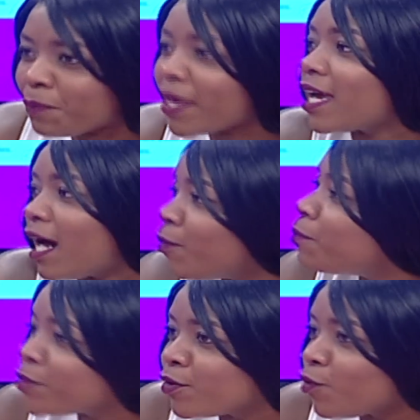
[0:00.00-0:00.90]
pay our
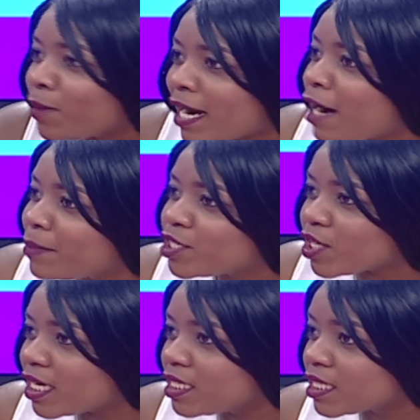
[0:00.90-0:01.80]
bill no matter how much
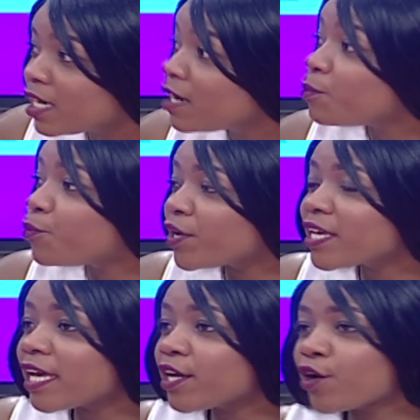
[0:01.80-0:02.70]
it is. Bring
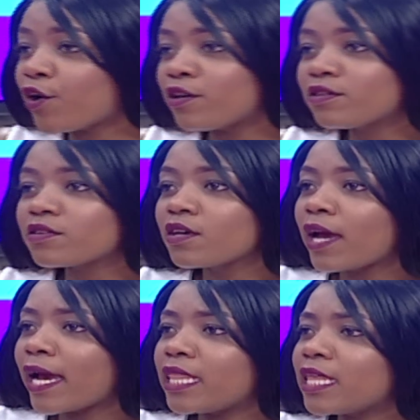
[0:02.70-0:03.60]
8 girls,
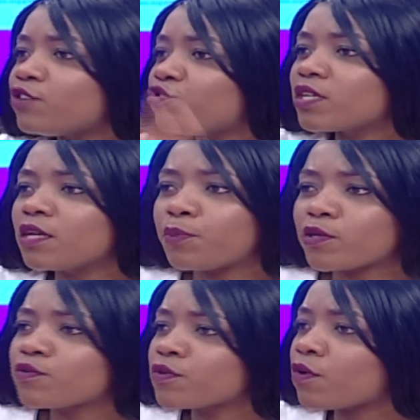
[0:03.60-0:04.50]
and they're drinking
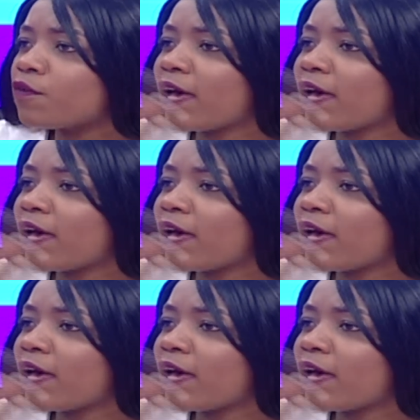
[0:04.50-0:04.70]
bottles of